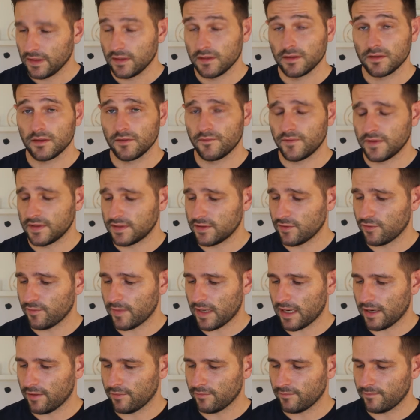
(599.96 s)
So if we zoom
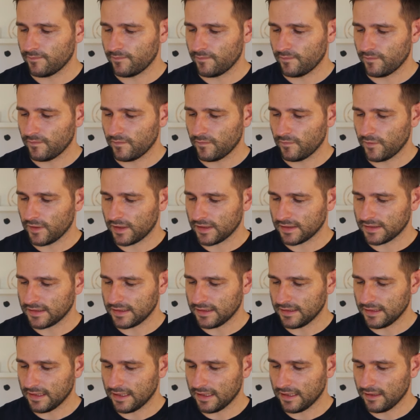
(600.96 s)
out, you can see
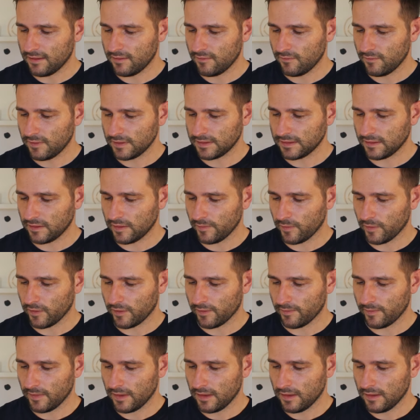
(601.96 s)
there, right down the
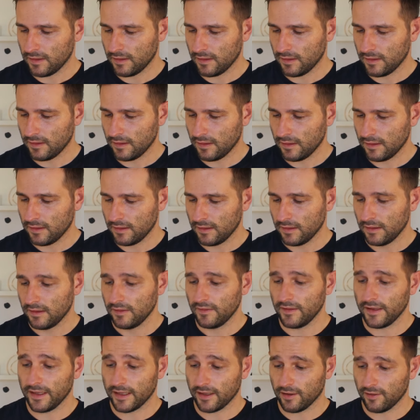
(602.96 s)
bottom,
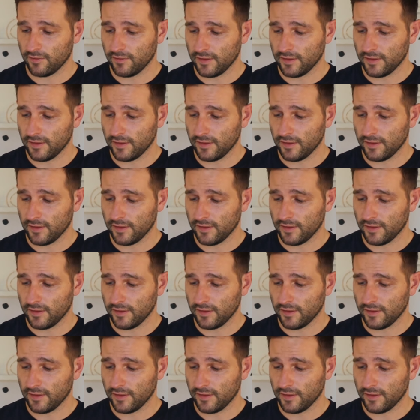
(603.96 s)
there you go,